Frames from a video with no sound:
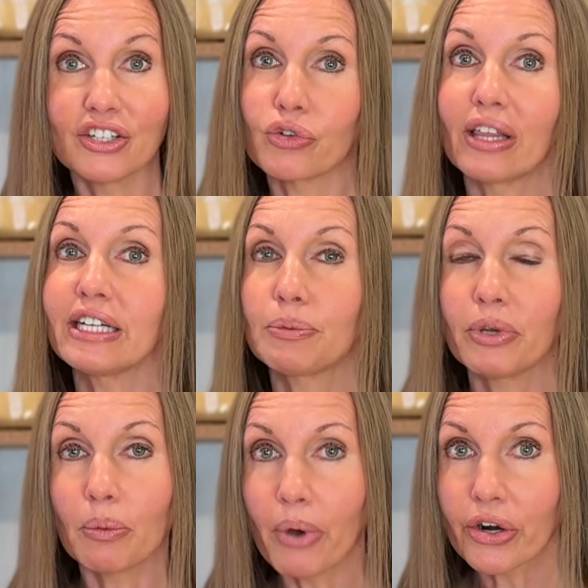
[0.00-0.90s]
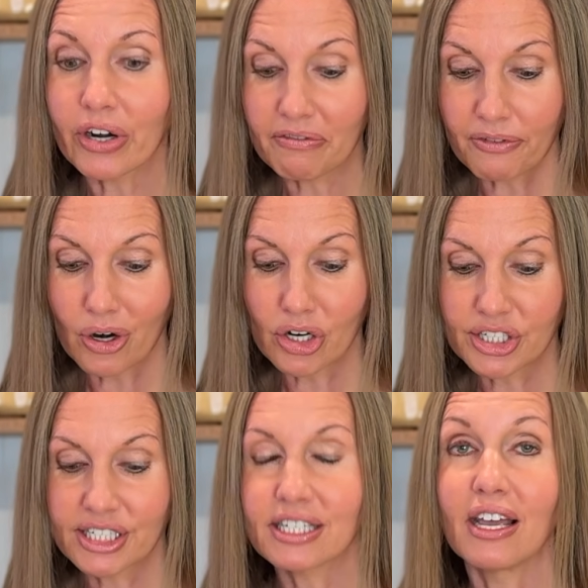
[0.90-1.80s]
So I like to put the butter in
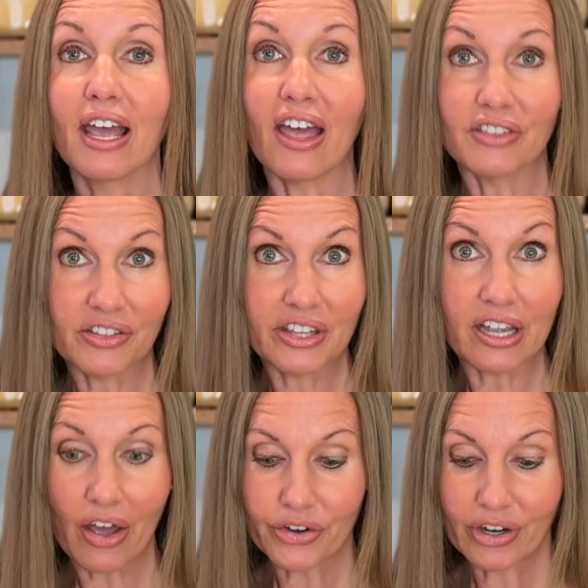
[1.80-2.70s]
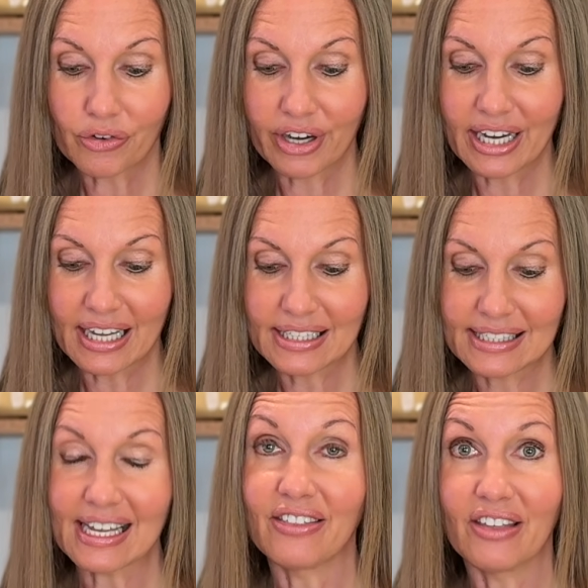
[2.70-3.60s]
first and then the other
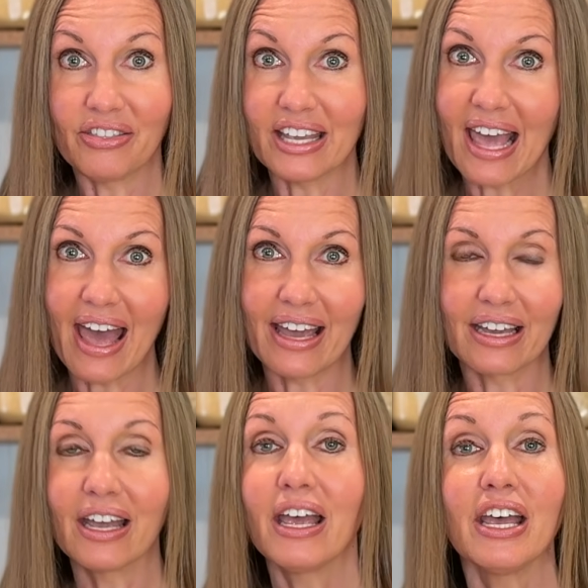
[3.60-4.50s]
ingredients and then the egg.